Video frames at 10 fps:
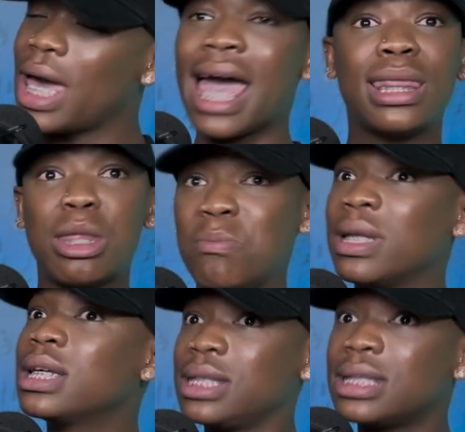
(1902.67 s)
And the
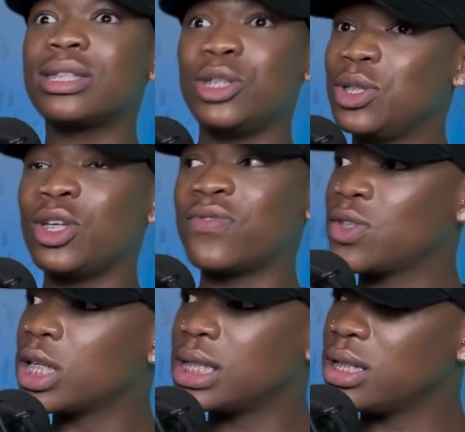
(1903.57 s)
minute you've
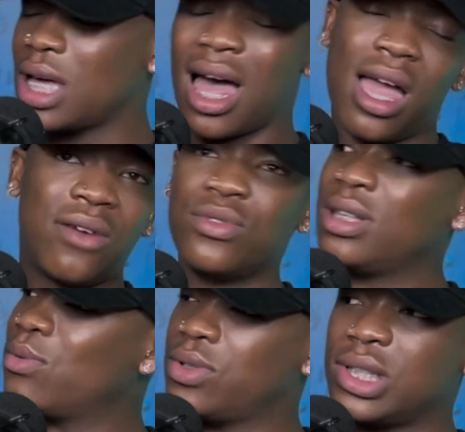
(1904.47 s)
started, everything
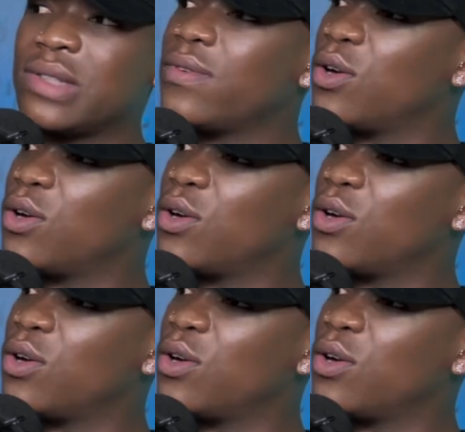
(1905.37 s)
will just flow.